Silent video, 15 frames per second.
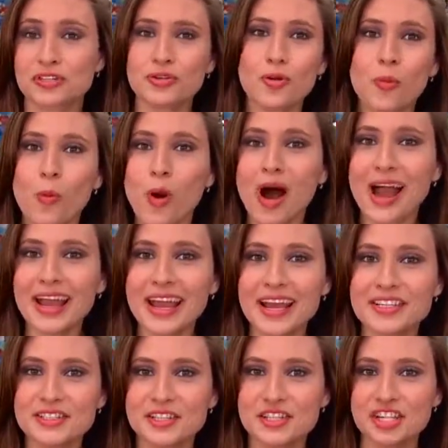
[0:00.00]
So, why
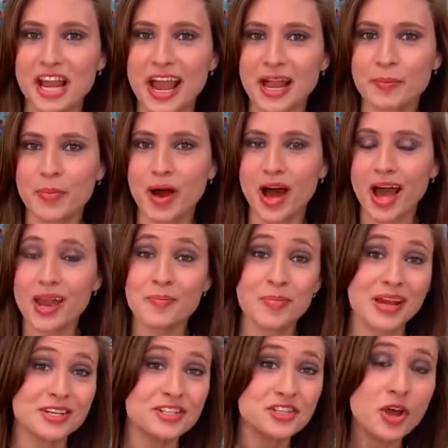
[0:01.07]
has the
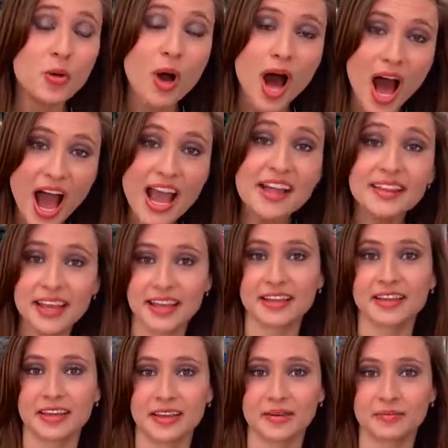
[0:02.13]
jackpot been so high
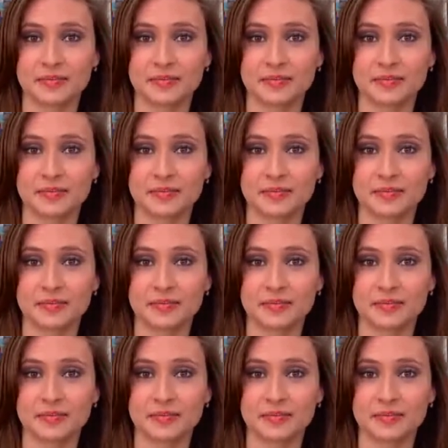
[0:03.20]
lately?